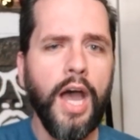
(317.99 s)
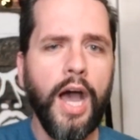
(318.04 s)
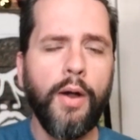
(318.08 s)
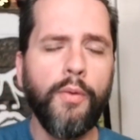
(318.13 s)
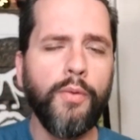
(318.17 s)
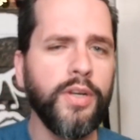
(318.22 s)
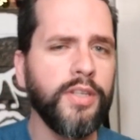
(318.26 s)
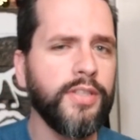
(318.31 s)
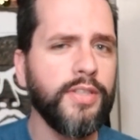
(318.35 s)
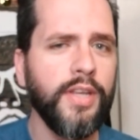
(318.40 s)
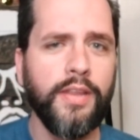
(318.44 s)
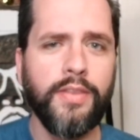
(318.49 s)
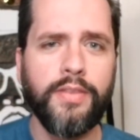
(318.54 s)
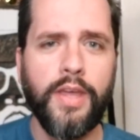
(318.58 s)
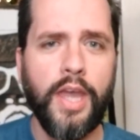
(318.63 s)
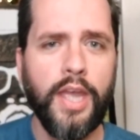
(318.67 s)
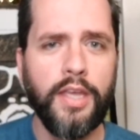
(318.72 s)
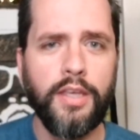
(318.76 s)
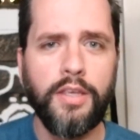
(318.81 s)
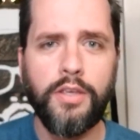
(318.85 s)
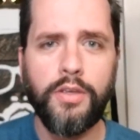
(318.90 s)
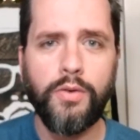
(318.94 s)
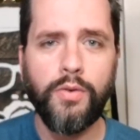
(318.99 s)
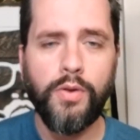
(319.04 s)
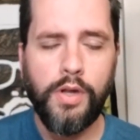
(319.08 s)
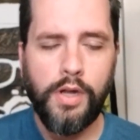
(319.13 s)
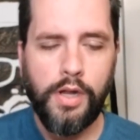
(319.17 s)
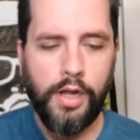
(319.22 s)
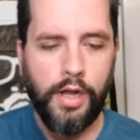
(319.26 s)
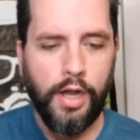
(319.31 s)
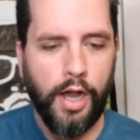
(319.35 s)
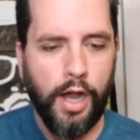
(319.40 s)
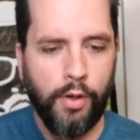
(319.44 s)
I want to say thank you.
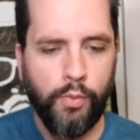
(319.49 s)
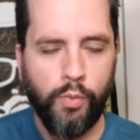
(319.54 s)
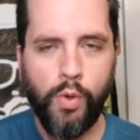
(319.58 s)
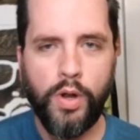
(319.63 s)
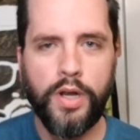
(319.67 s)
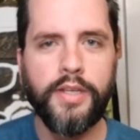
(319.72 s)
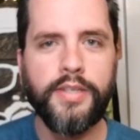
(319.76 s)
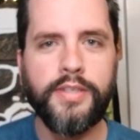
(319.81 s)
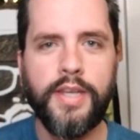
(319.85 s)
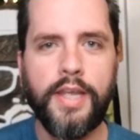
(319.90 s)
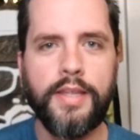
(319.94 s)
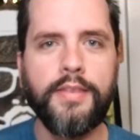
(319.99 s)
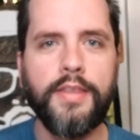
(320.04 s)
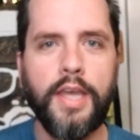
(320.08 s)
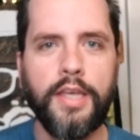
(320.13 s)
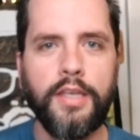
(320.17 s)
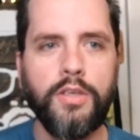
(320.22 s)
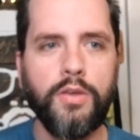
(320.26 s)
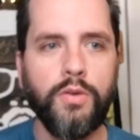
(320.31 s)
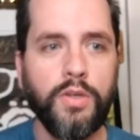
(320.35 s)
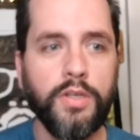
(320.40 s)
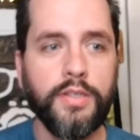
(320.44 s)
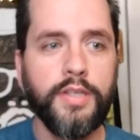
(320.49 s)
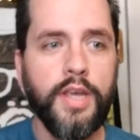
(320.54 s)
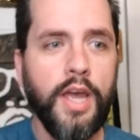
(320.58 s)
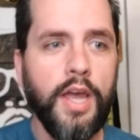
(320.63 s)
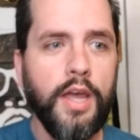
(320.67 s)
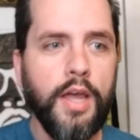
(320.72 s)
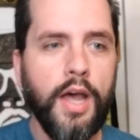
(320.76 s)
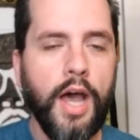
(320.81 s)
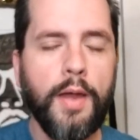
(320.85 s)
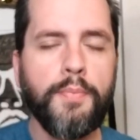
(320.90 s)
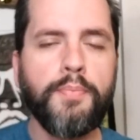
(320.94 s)
I want to say thank you because
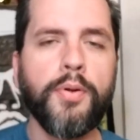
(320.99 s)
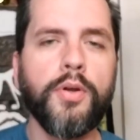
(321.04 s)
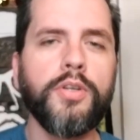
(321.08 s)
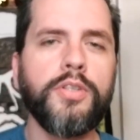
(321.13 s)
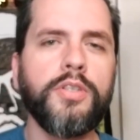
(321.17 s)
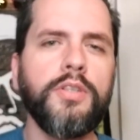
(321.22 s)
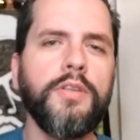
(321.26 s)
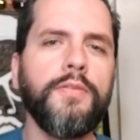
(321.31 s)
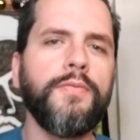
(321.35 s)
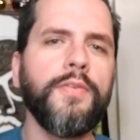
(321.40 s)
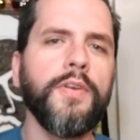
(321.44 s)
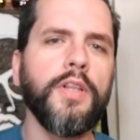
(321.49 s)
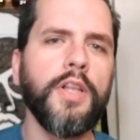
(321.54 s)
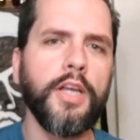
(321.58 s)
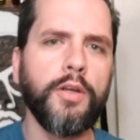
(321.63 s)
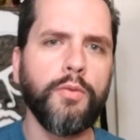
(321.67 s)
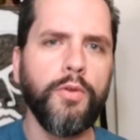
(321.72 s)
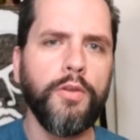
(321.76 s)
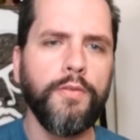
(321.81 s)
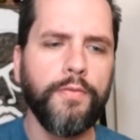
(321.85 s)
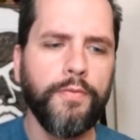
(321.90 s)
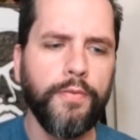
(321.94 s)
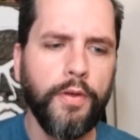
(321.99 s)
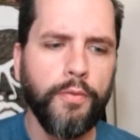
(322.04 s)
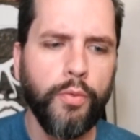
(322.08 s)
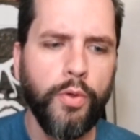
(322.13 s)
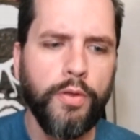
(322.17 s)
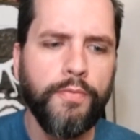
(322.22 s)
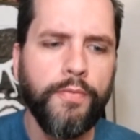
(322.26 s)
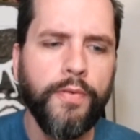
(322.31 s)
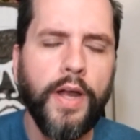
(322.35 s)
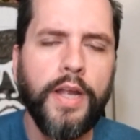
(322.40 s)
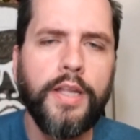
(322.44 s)
I personally feel like we
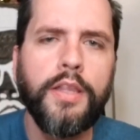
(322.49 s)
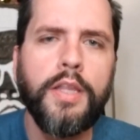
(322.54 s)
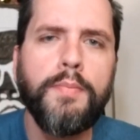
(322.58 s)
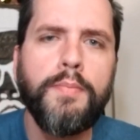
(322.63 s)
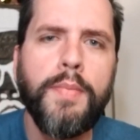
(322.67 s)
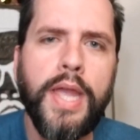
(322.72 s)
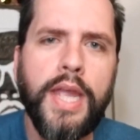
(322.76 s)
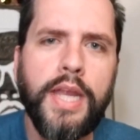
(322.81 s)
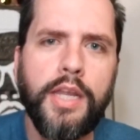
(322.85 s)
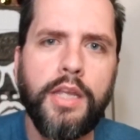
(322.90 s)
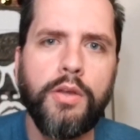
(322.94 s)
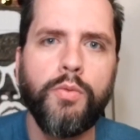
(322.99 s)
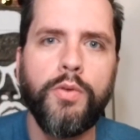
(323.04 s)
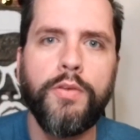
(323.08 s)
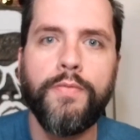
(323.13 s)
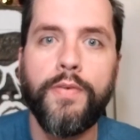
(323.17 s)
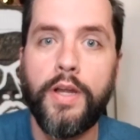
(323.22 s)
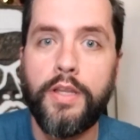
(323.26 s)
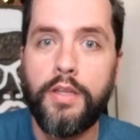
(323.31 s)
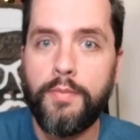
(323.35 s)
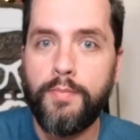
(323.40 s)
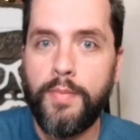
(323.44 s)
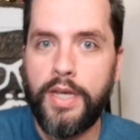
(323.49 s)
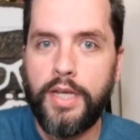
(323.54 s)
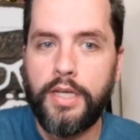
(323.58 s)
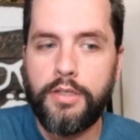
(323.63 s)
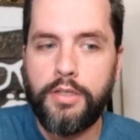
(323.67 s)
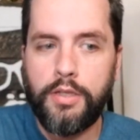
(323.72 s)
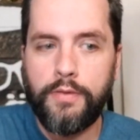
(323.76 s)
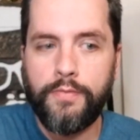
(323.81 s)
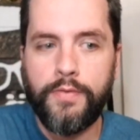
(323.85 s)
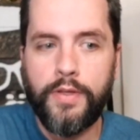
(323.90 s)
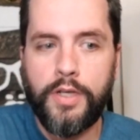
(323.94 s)
finally made it. We finally made it
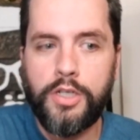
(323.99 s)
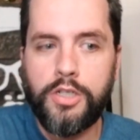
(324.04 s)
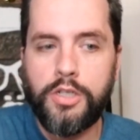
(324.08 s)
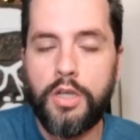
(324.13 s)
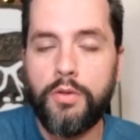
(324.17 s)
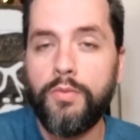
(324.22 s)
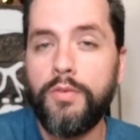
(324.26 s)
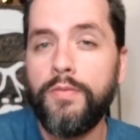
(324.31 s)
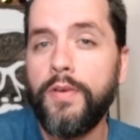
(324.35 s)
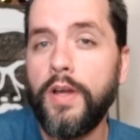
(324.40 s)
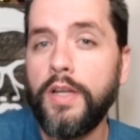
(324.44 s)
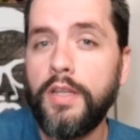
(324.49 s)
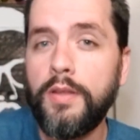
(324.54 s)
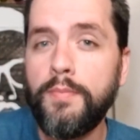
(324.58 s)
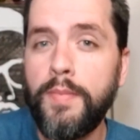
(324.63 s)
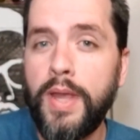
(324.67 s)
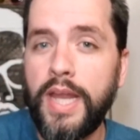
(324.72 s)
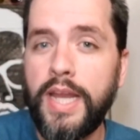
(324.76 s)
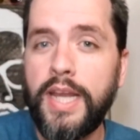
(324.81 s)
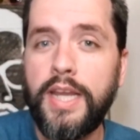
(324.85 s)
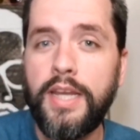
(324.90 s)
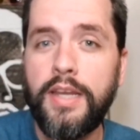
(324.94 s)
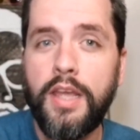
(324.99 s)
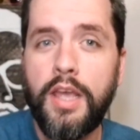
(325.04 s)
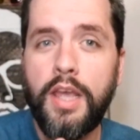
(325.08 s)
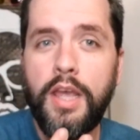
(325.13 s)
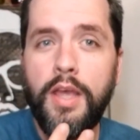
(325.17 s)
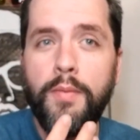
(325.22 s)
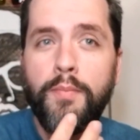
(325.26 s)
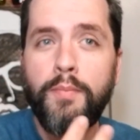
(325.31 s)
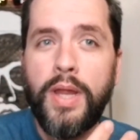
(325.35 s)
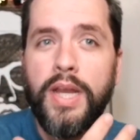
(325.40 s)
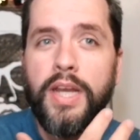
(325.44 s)
to the finish line. We finally
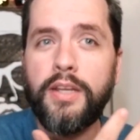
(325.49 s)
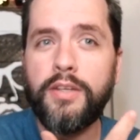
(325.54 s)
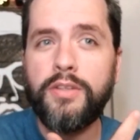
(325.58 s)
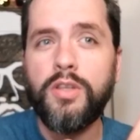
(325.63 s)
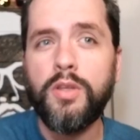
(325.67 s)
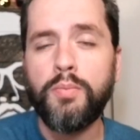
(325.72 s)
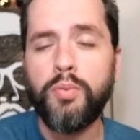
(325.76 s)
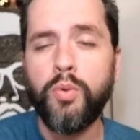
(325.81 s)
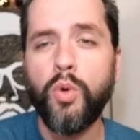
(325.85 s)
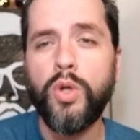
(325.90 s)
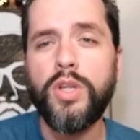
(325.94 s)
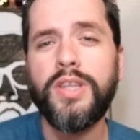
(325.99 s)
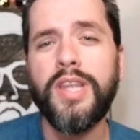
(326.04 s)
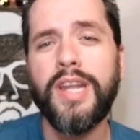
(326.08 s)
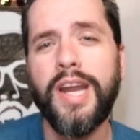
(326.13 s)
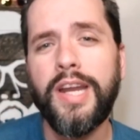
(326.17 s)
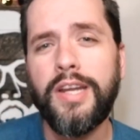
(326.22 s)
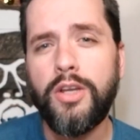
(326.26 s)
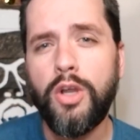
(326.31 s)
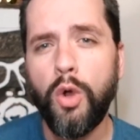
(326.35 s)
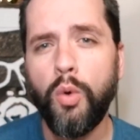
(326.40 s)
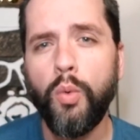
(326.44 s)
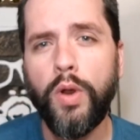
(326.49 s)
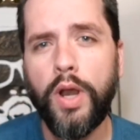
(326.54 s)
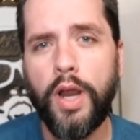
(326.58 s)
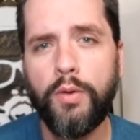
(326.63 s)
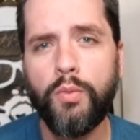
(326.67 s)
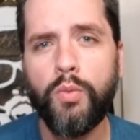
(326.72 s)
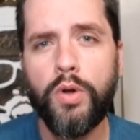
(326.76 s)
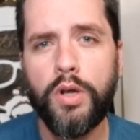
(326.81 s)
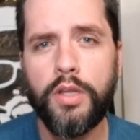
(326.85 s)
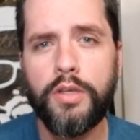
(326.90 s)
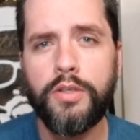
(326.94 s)
made it to the point that I know what I
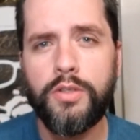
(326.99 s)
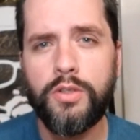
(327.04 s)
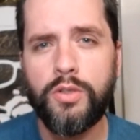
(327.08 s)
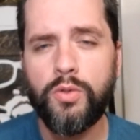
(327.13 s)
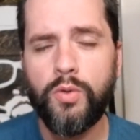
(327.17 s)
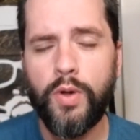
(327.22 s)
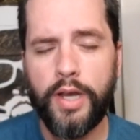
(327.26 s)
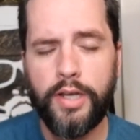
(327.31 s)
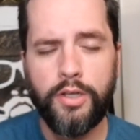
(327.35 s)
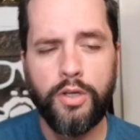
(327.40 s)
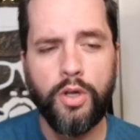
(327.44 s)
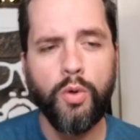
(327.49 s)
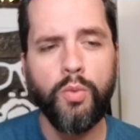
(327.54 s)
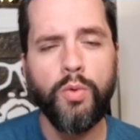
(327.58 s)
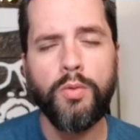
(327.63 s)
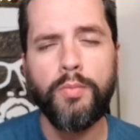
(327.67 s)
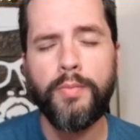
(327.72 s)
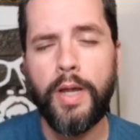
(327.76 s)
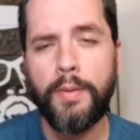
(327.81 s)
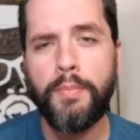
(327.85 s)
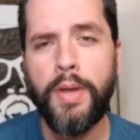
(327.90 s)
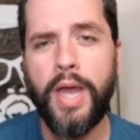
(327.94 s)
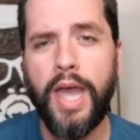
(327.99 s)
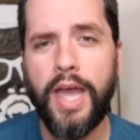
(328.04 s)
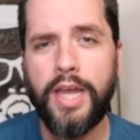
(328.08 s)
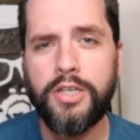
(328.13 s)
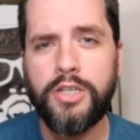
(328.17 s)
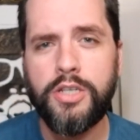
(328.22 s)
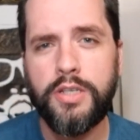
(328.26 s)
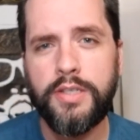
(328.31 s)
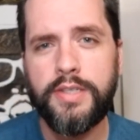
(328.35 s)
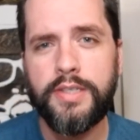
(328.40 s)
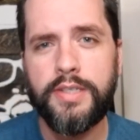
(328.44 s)
want to do. I know where my
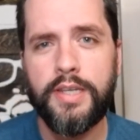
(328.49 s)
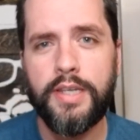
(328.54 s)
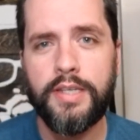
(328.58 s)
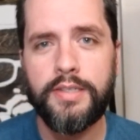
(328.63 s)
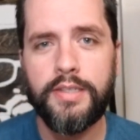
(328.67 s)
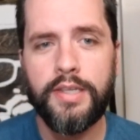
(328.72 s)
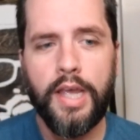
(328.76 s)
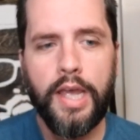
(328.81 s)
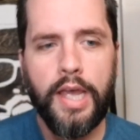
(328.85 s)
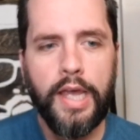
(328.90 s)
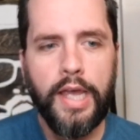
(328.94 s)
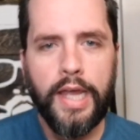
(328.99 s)
passion sits.